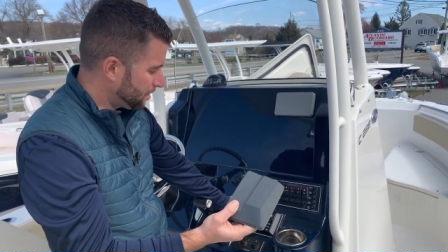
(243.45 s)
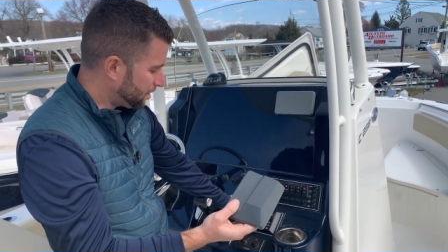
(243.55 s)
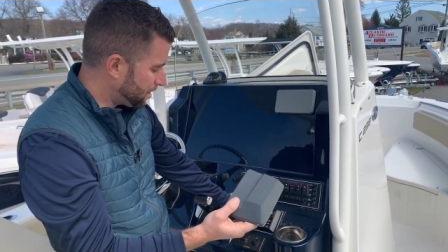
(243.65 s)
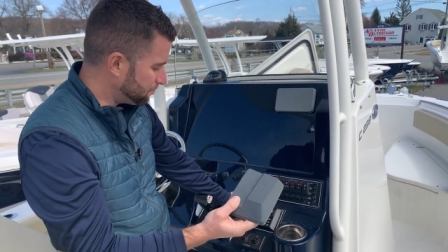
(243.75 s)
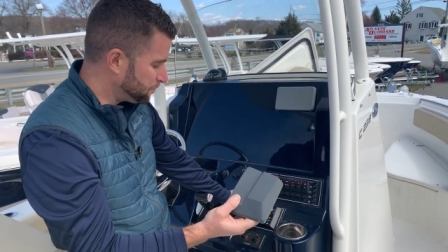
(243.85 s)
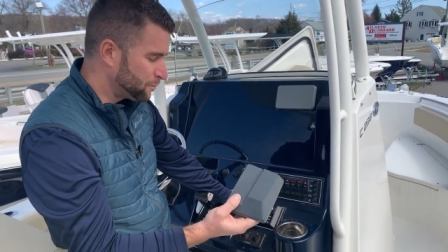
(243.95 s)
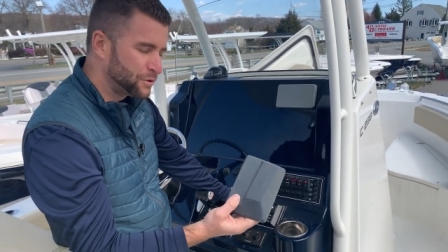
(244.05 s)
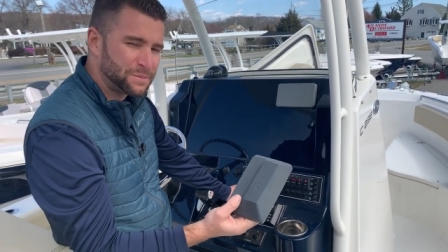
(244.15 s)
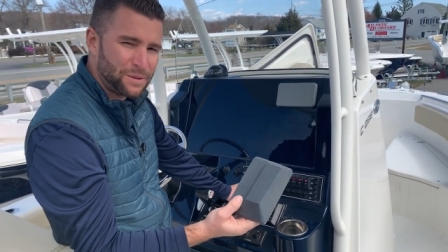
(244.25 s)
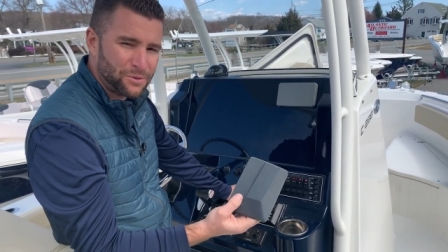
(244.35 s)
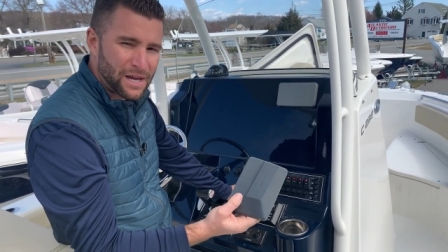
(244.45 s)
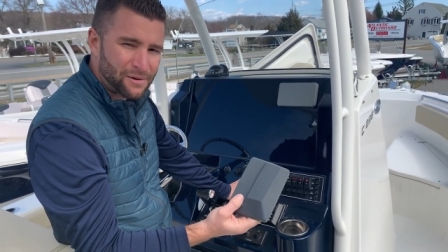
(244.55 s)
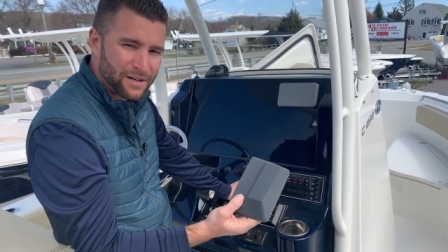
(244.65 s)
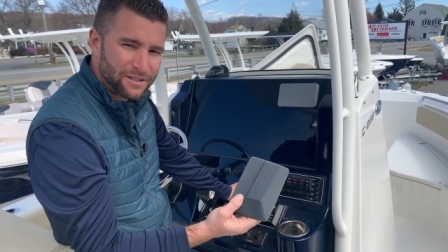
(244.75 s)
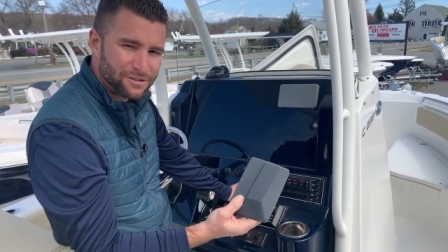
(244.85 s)
Um, most people
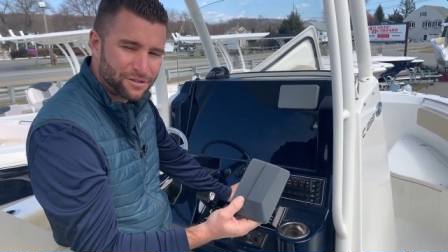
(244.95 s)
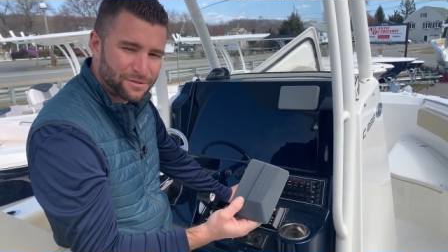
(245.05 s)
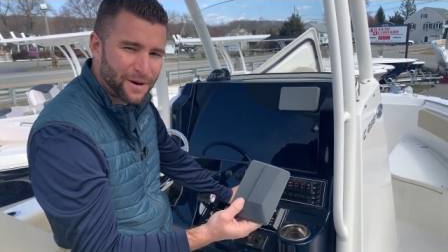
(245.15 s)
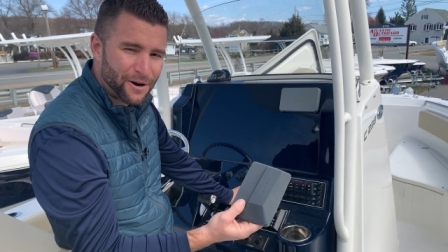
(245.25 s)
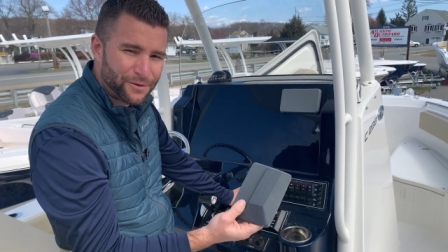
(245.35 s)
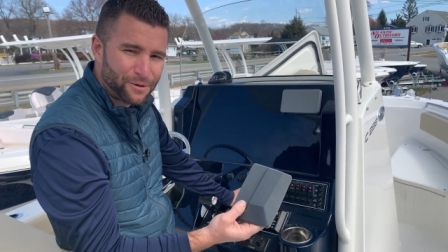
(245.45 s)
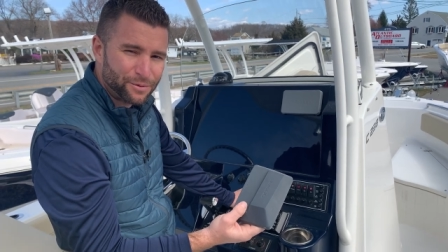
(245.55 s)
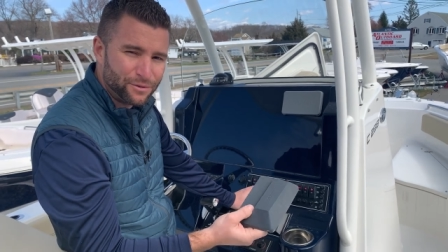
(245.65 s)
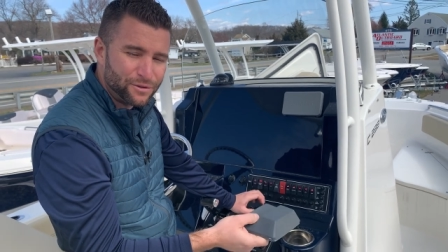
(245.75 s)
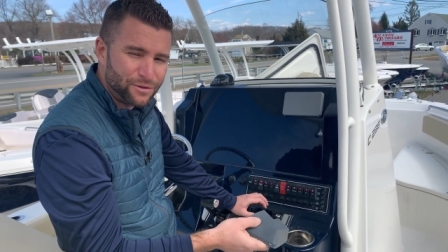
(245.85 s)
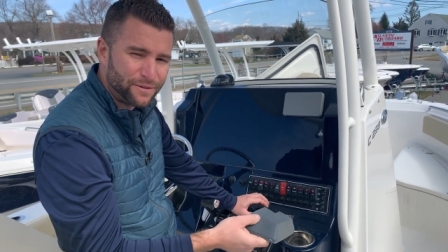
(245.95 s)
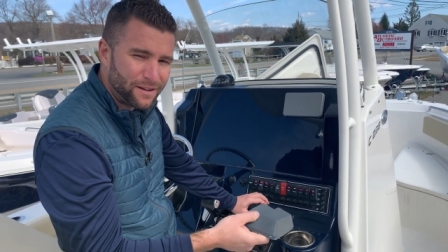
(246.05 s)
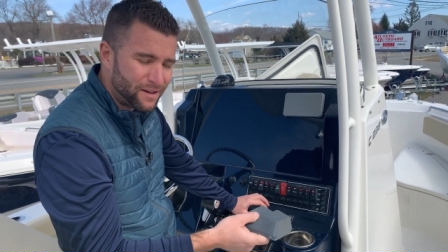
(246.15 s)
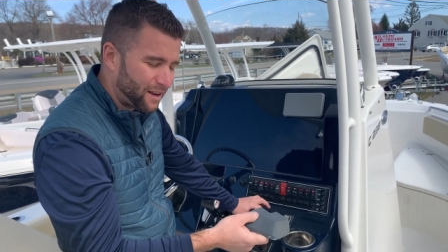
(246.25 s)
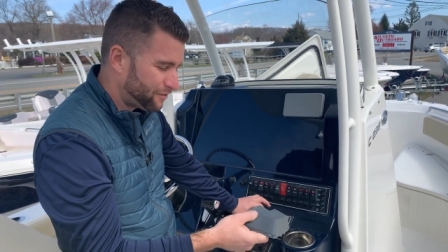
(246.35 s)
nowadays are just pairing their Bluetooth.
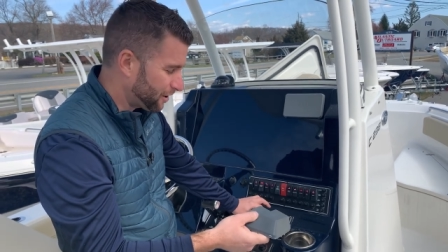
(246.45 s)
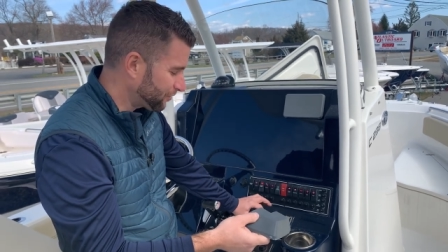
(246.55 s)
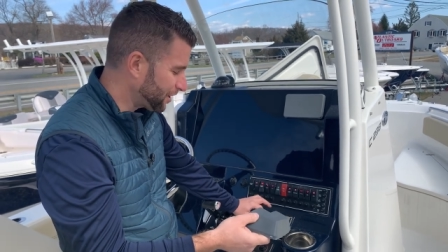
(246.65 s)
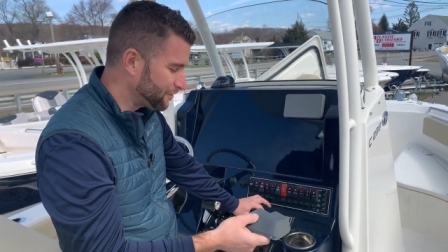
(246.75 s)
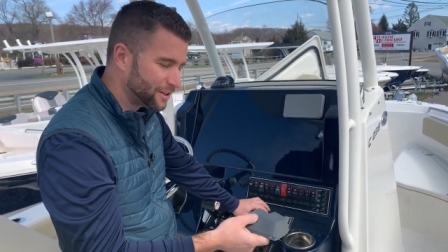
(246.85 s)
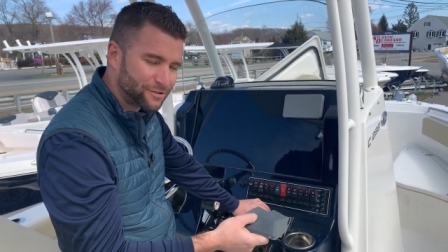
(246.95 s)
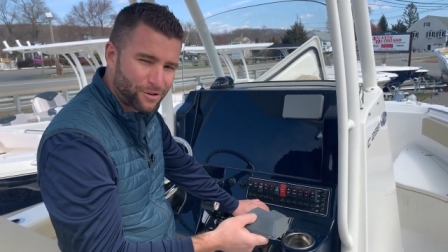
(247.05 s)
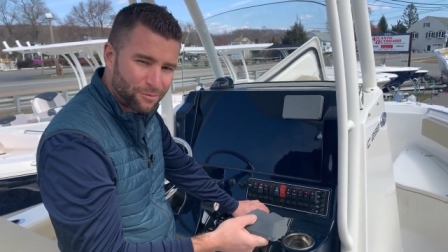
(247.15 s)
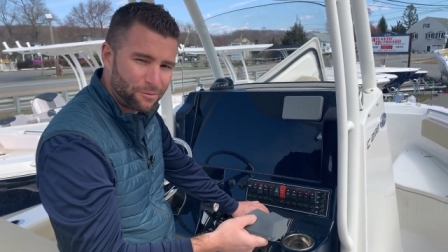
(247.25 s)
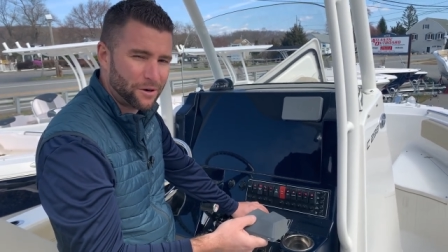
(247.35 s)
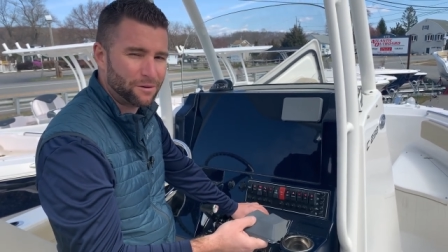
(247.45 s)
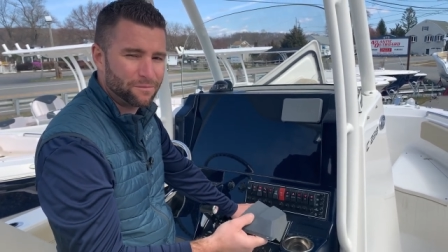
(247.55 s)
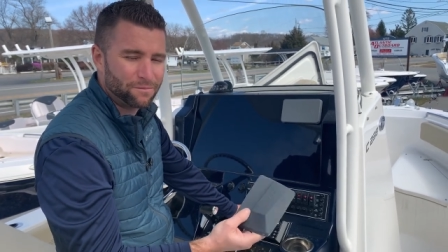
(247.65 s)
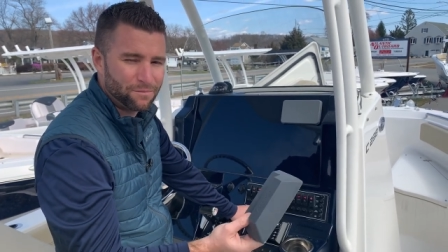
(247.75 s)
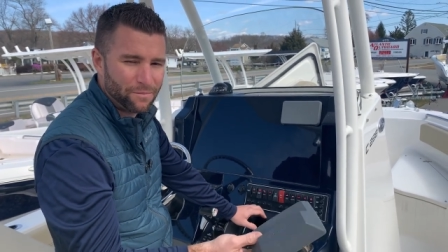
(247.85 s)
If you're ever having any trouble
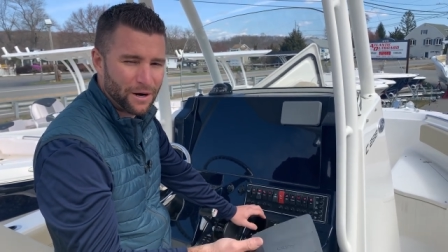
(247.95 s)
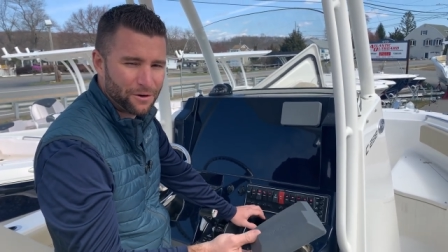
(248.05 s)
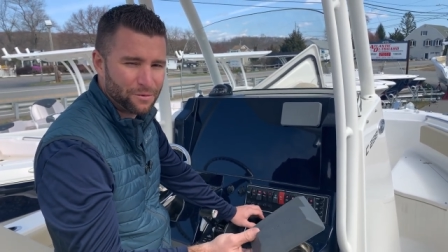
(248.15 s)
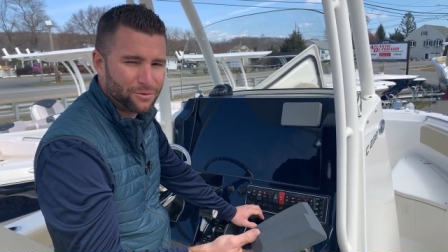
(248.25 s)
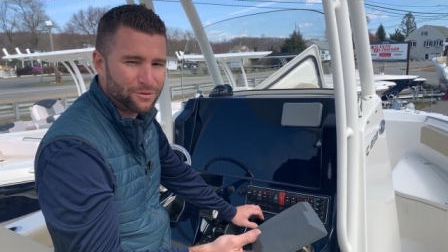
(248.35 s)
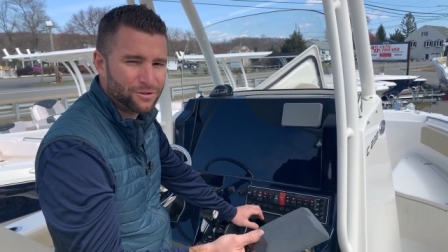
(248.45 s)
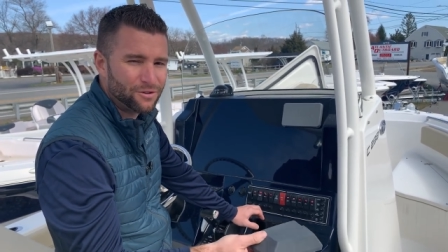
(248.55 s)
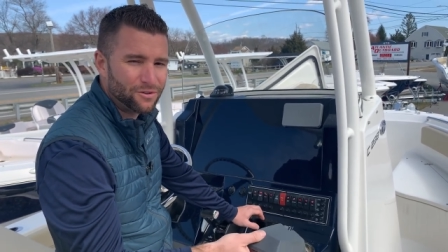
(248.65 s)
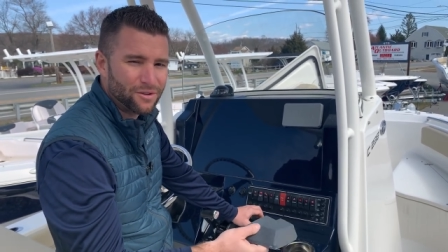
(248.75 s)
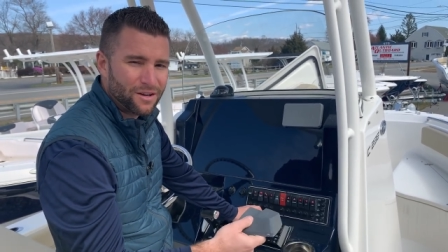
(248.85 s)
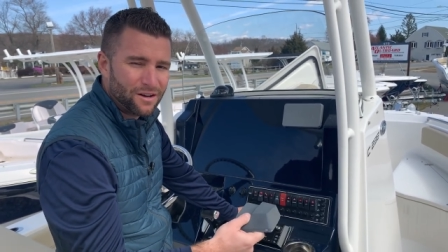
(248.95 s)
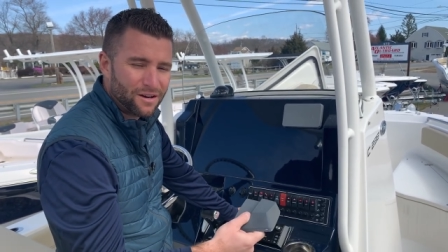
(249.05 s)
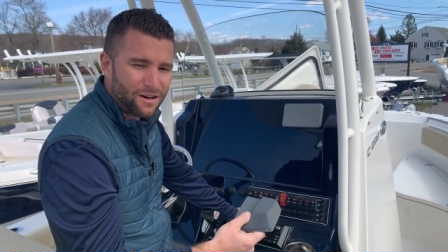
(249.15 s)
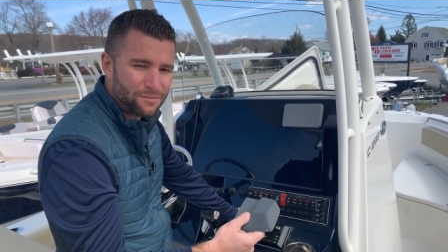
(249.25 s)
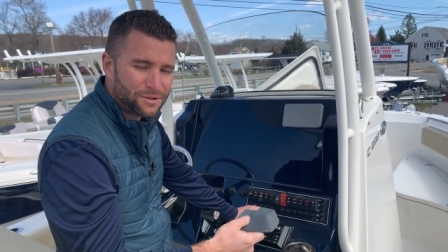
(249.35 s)
pairing your Bluetooth,
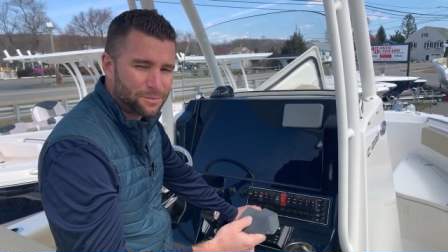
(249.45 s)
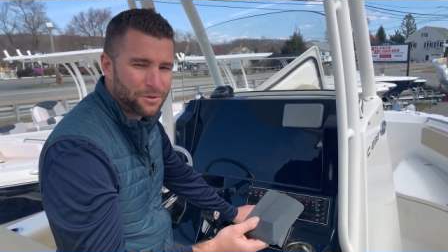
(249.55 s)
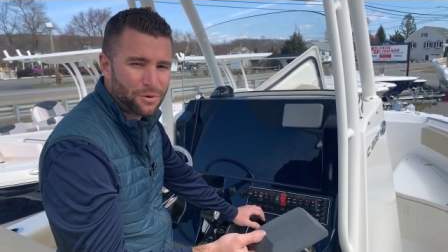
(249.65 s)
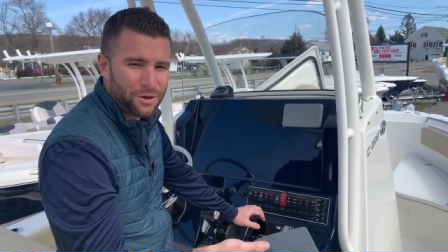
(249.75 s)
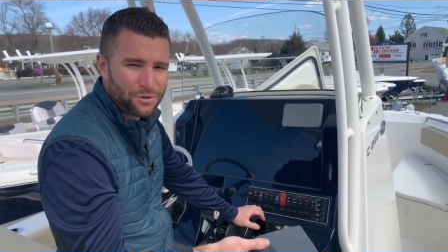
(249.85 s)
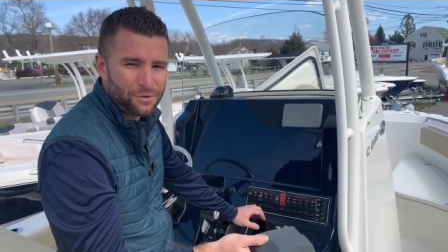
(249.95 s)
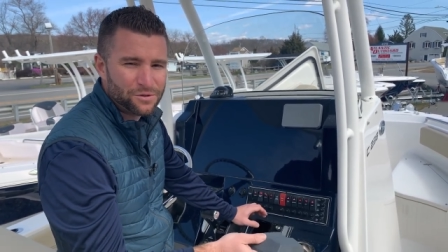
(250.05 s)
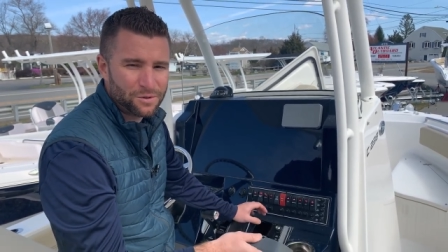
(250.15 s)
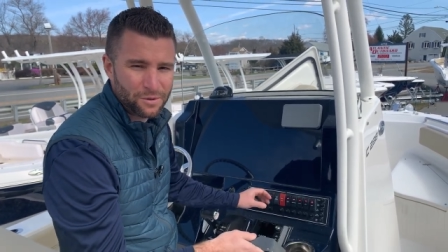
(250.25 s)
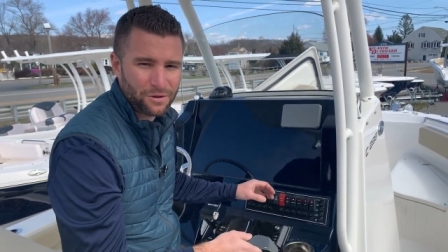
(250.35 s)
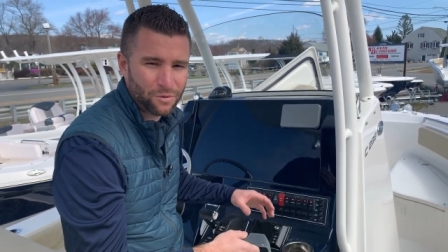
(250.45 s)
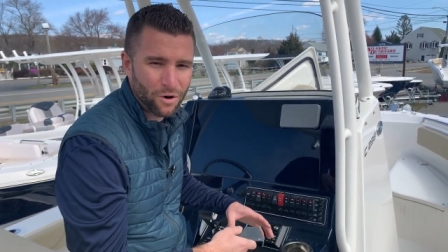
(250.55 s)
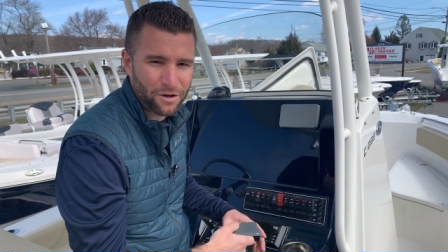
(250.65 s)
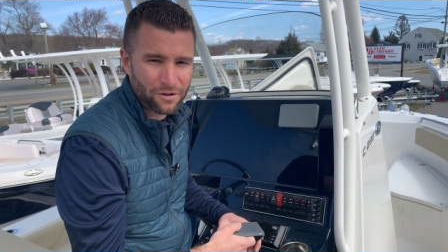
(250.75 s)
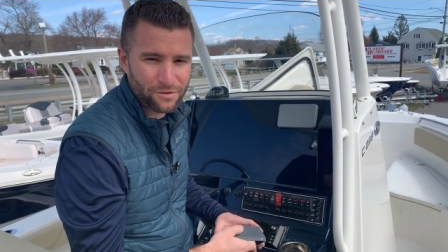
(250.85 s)
Um, simply go on YouTube and they'll
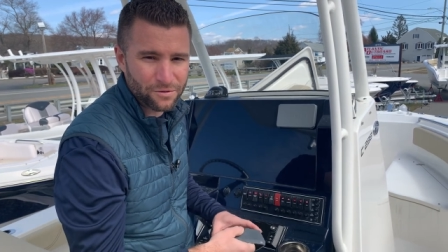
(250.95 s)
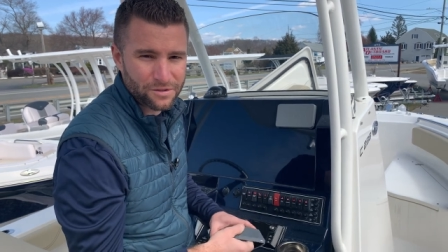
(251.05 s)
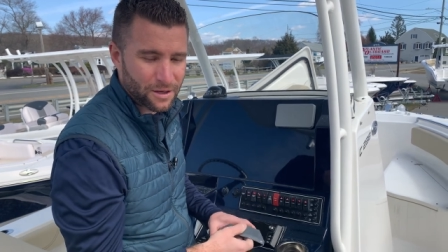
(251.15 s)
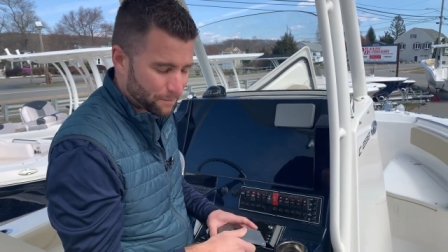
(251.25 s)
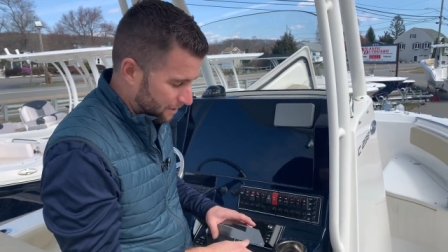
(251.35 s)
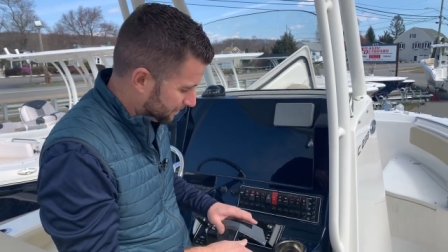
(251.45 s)
walk you through step by